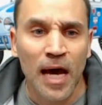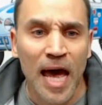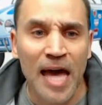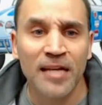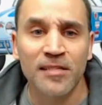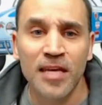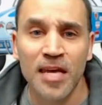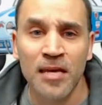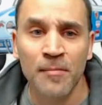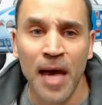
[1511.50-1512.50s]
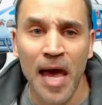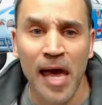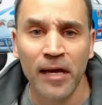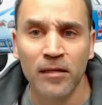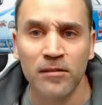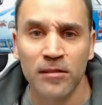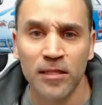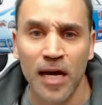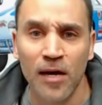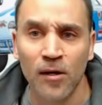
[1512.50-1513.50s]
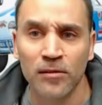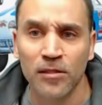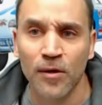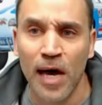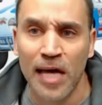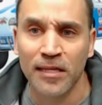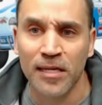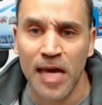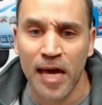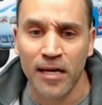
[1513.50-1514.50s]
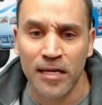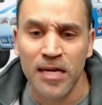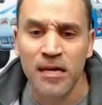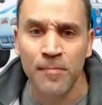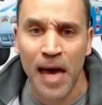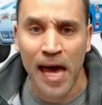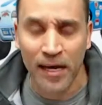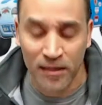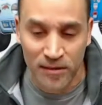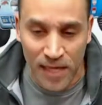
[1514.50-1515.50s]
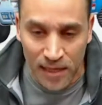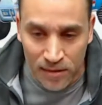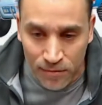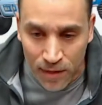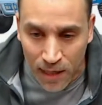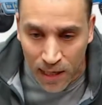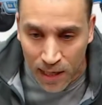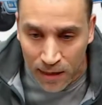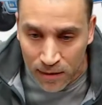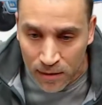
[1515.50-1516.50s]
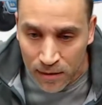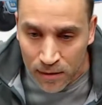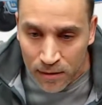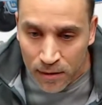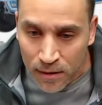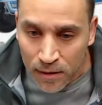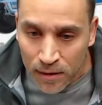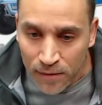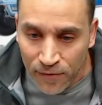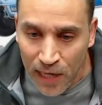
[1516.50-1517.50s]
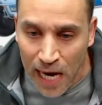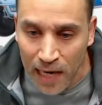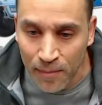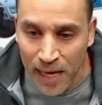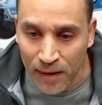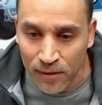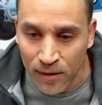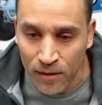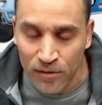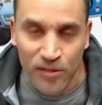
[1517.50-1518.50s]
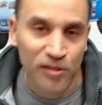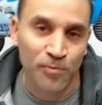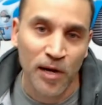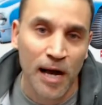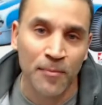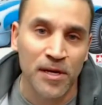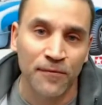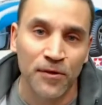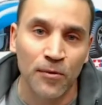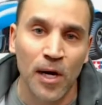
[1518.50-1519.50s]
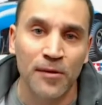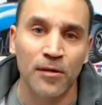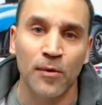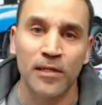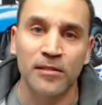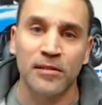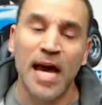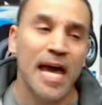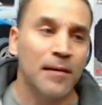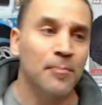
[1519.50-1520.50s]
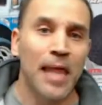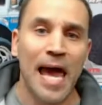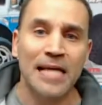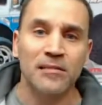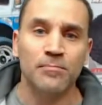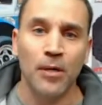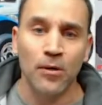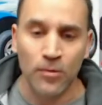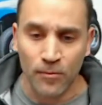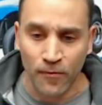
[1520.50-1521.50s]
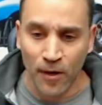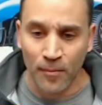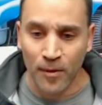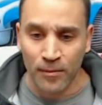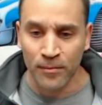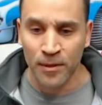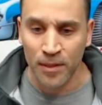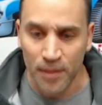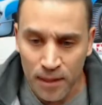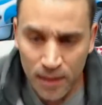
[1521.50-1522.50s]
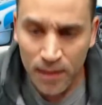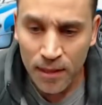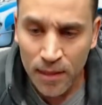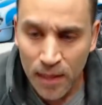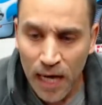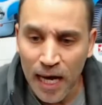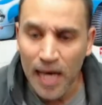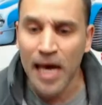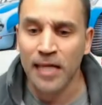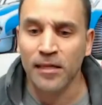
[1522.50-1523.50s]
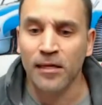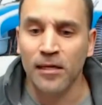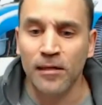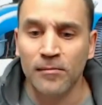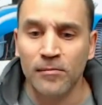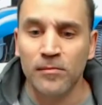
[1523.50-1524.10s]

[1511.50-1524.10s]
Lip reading: I had a T-Max, and I also had the E-Max. That's what I had. Forgot about those. There's probably a few other ones. I had a blast boat from them. I had the